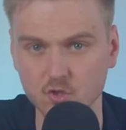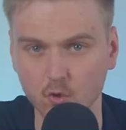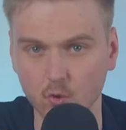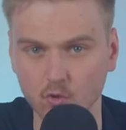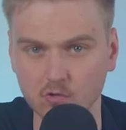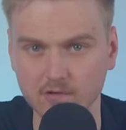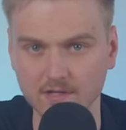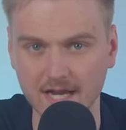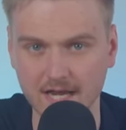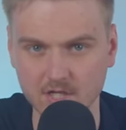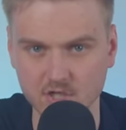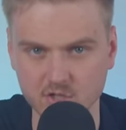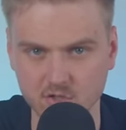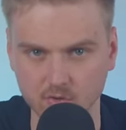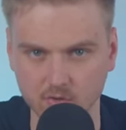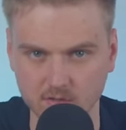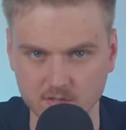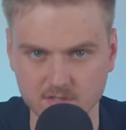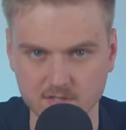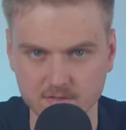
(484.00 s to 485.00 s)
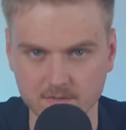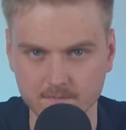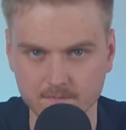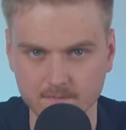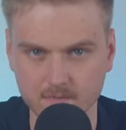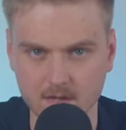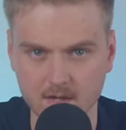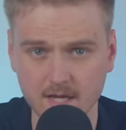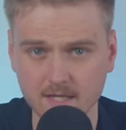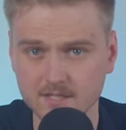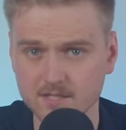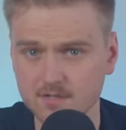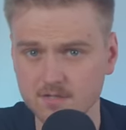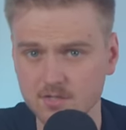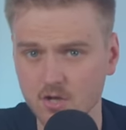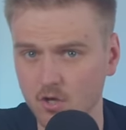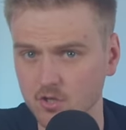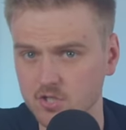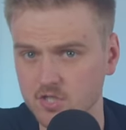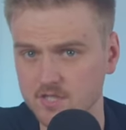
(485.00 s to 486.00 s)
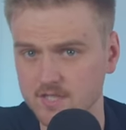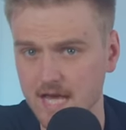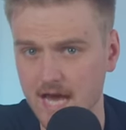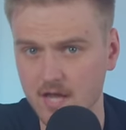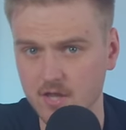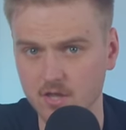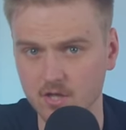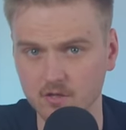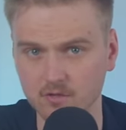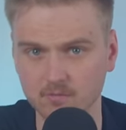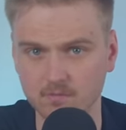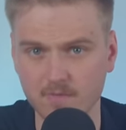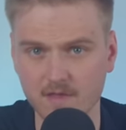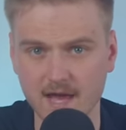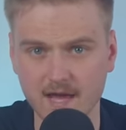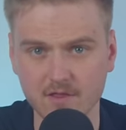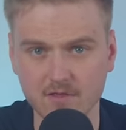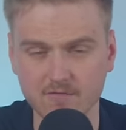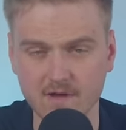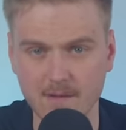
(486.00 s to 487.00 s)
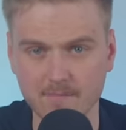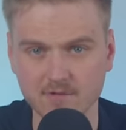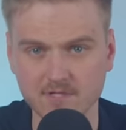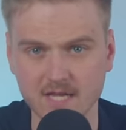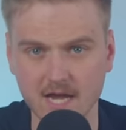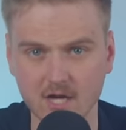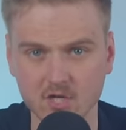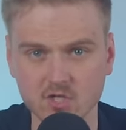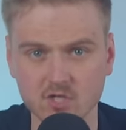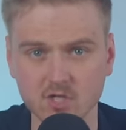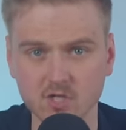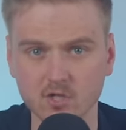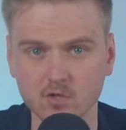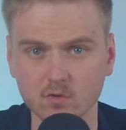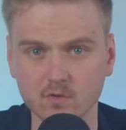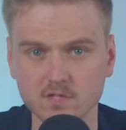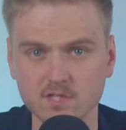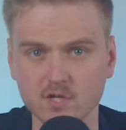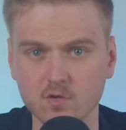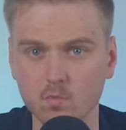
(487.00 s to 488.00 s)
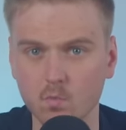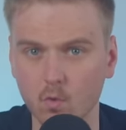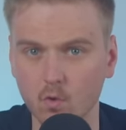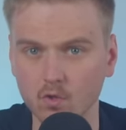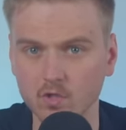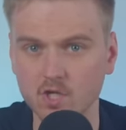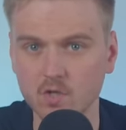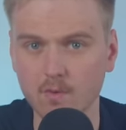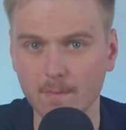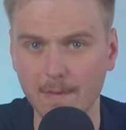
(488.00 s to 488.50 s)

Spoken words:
your credentials. It's not just that though, their threat protection can also warn you